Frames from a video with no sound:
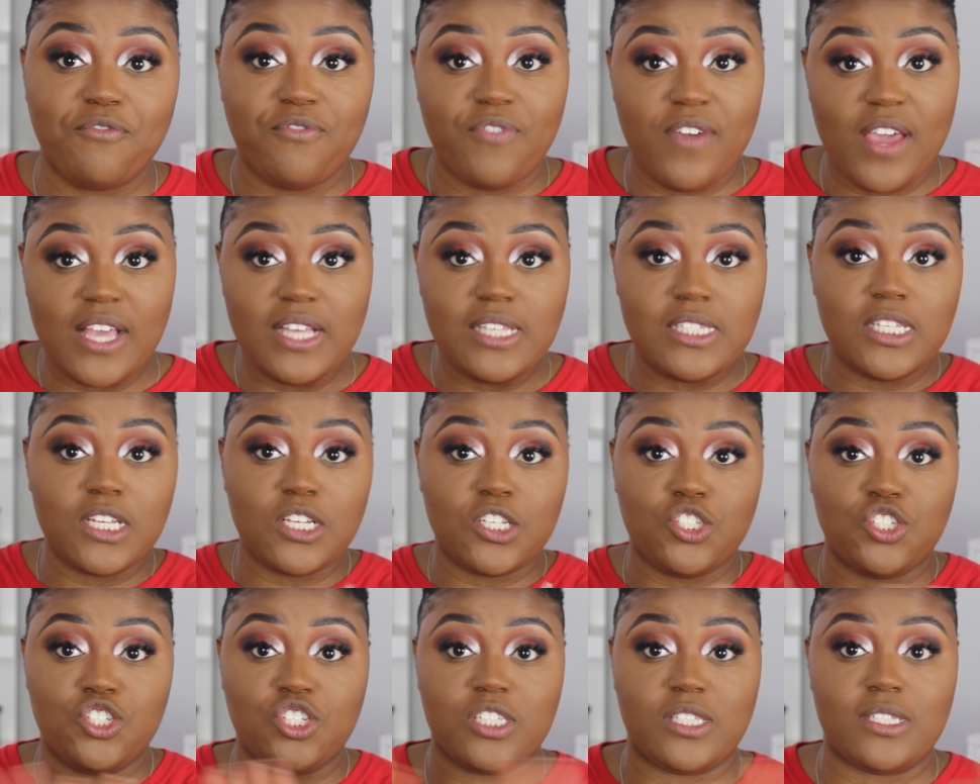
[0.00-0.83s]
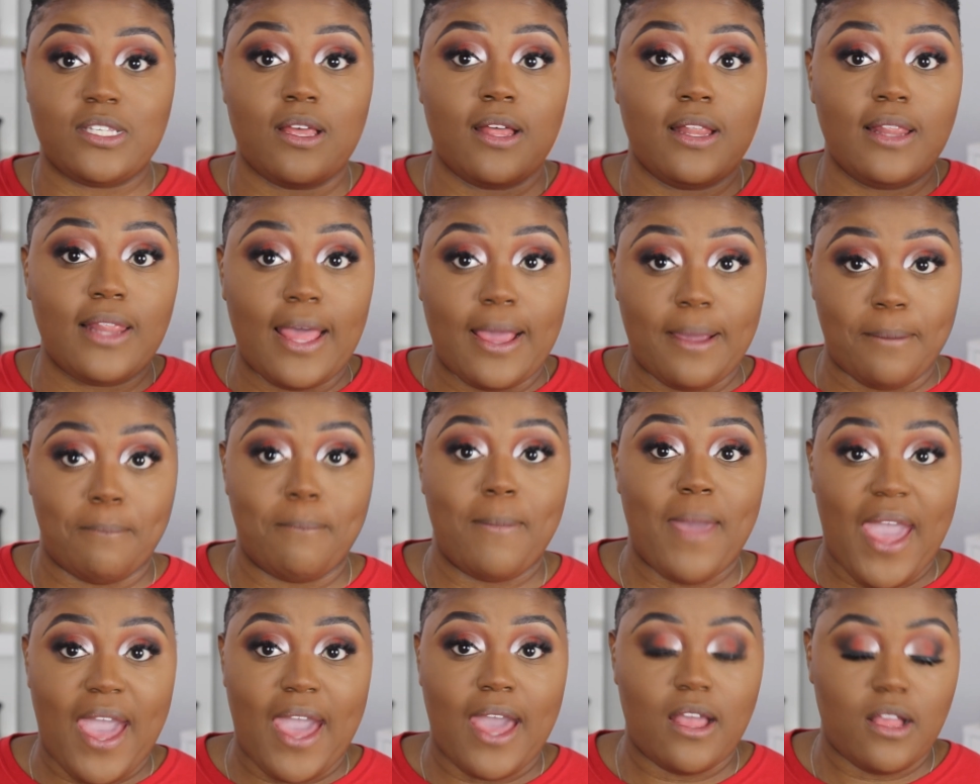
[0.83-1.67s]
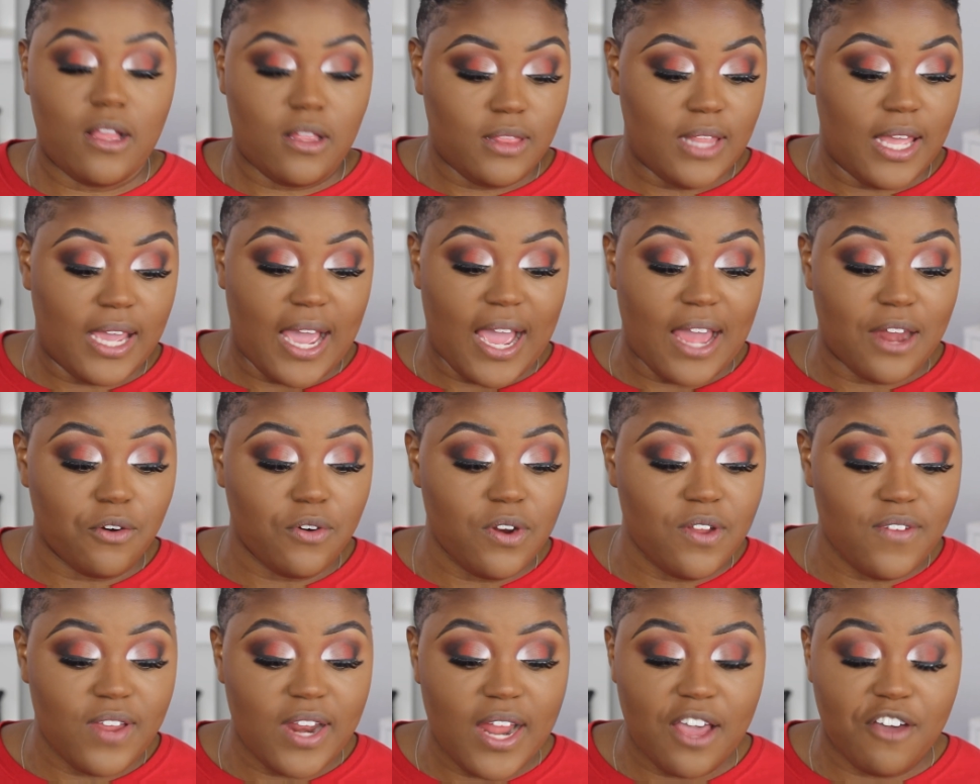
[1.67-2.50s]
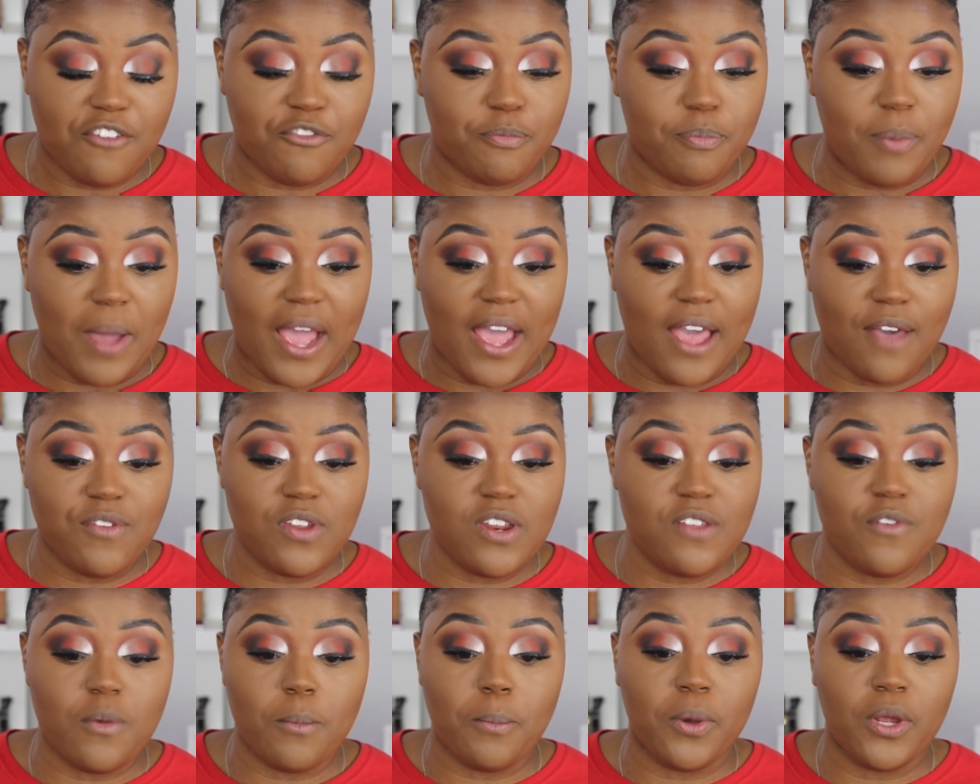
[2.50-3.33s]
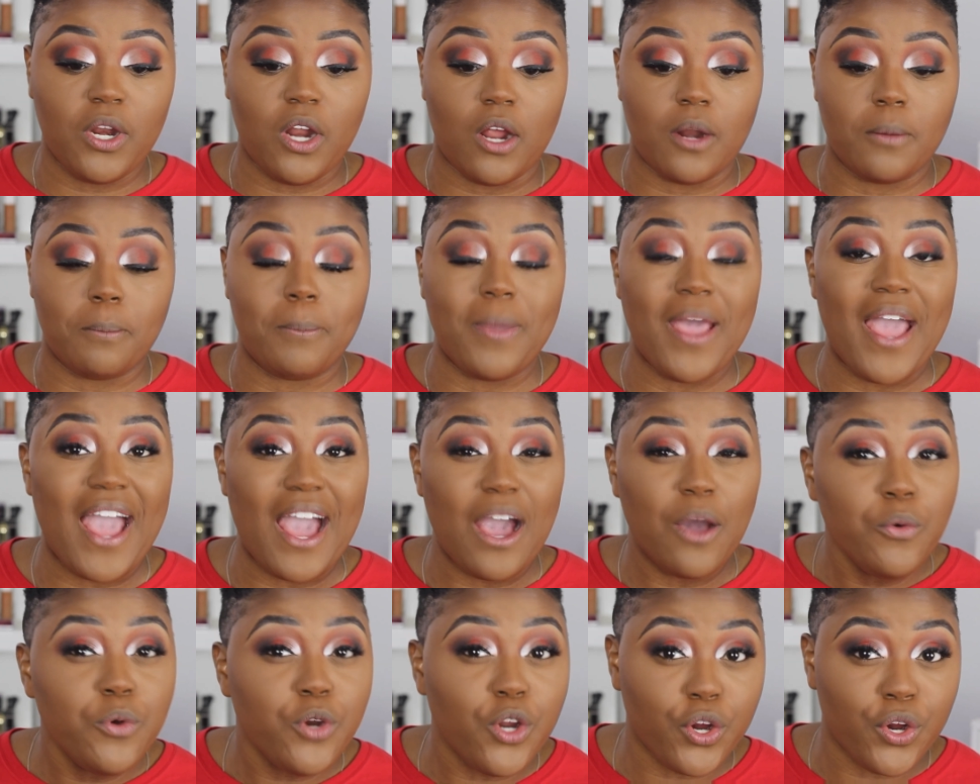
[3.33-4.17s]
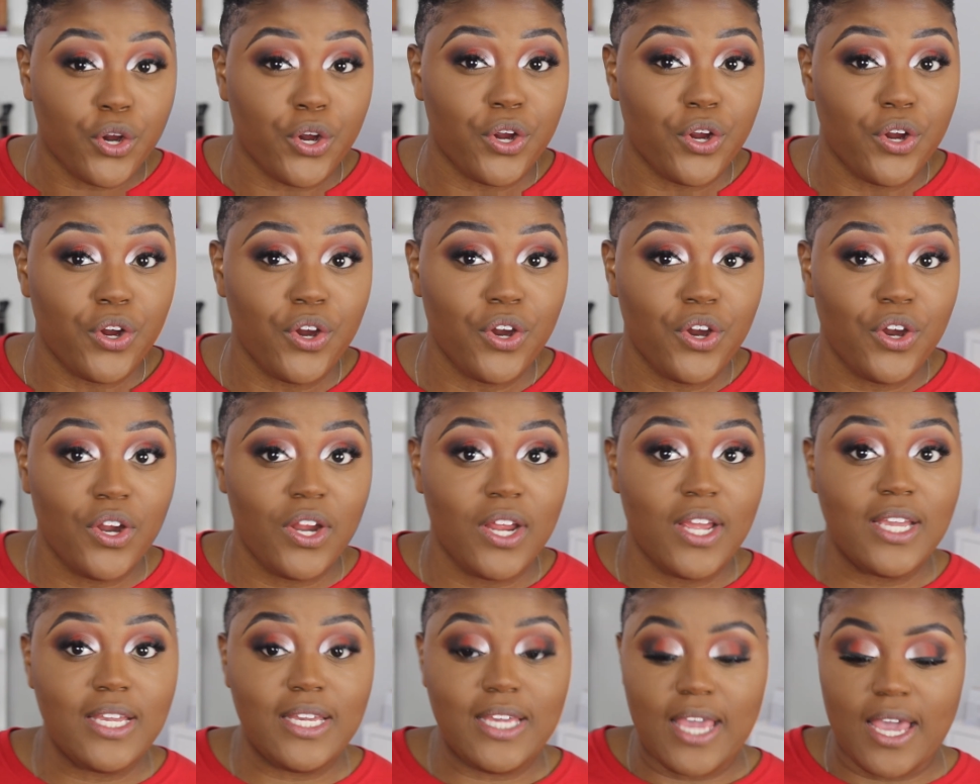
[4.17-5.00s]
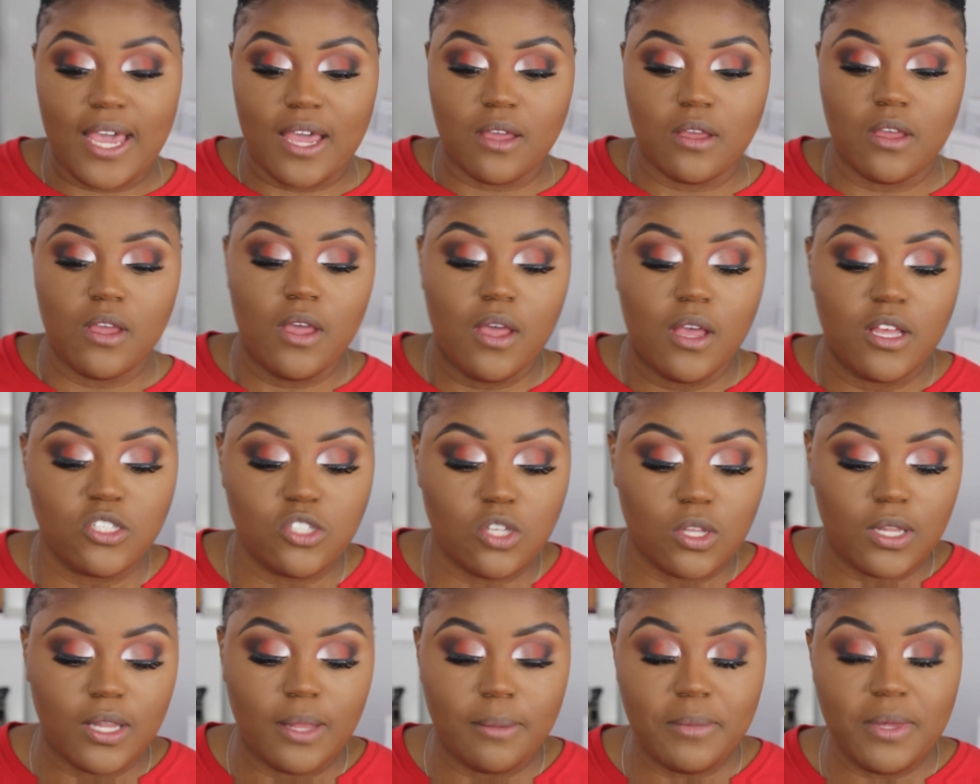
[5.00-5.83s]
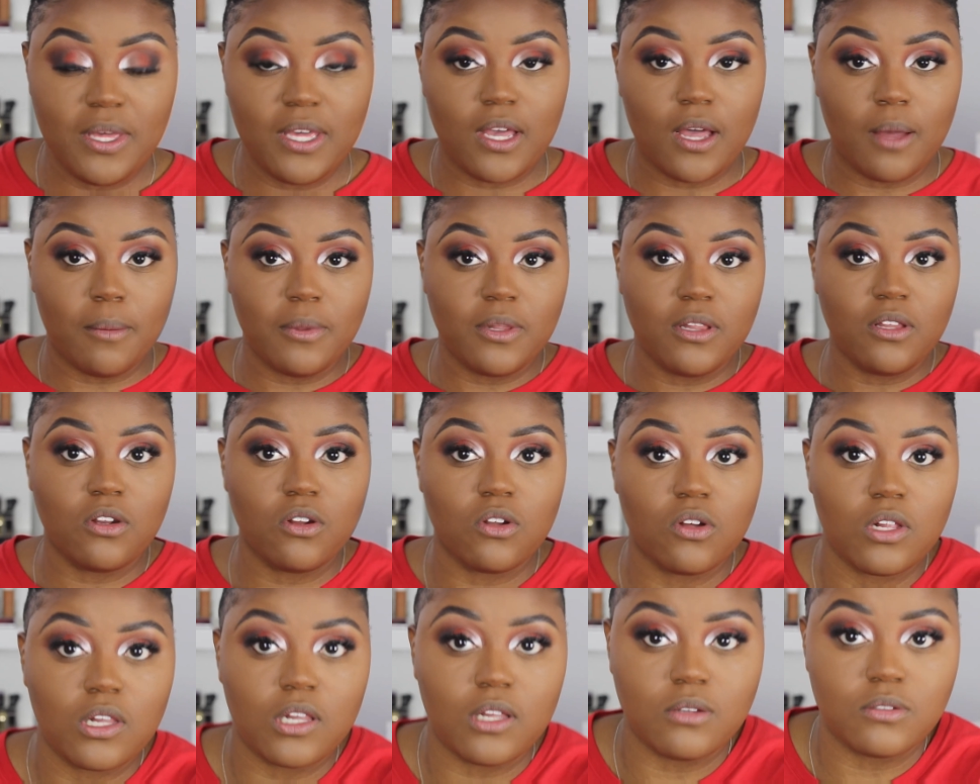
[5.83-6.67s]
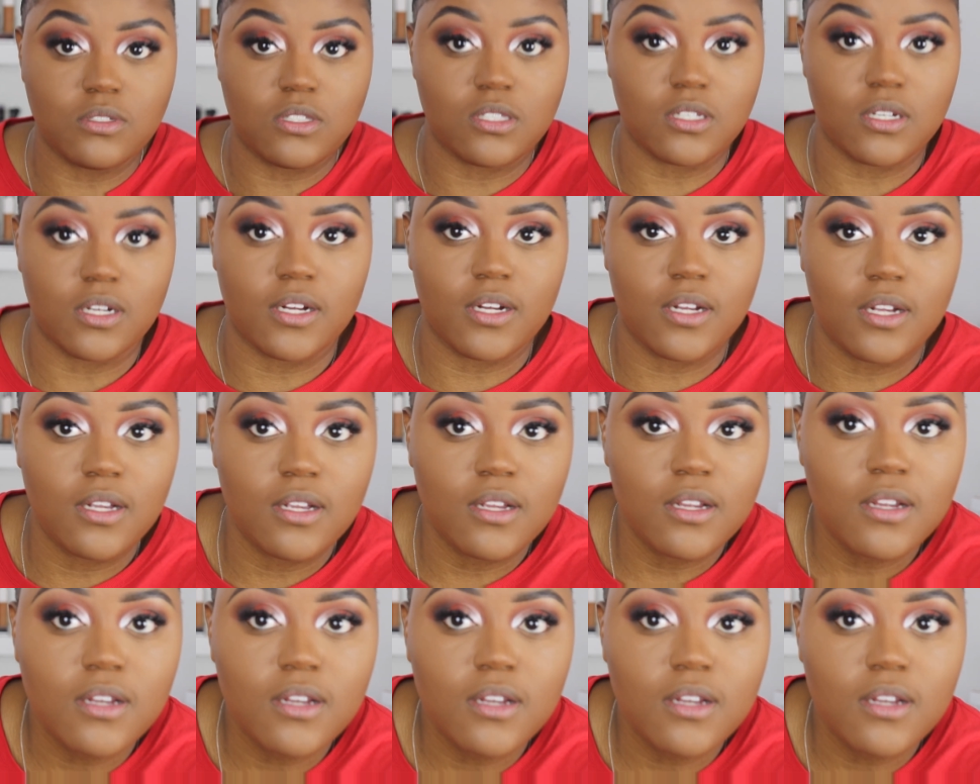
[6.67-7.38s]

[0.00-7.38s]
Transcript: face looks just like matte. Like I don't even have, I haven't even put on powder yet. So let me come a little closer.